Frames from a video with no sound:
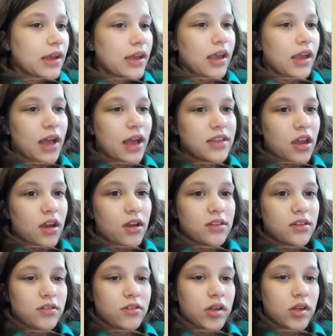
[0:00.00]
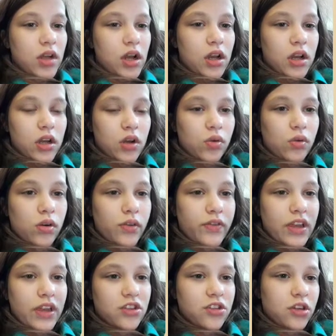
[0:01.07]
He had to answer a call of
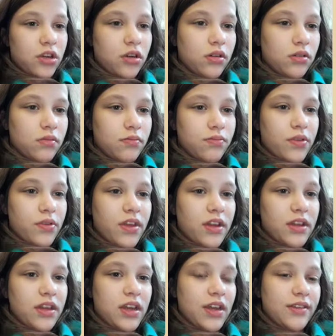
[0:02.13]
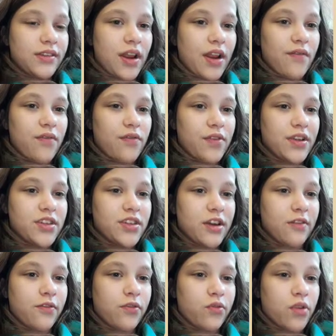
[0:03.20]
nature, but then he accidentally reached
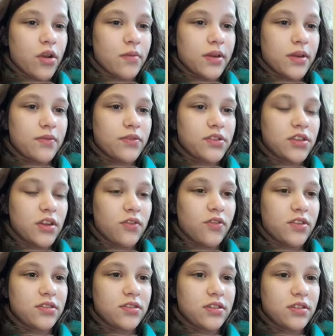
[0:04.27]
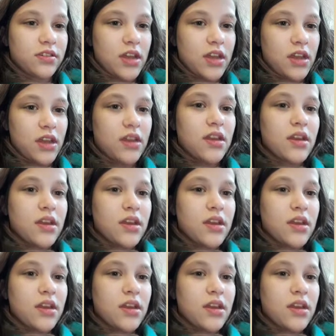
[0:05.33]
out for our map. Suffice to say,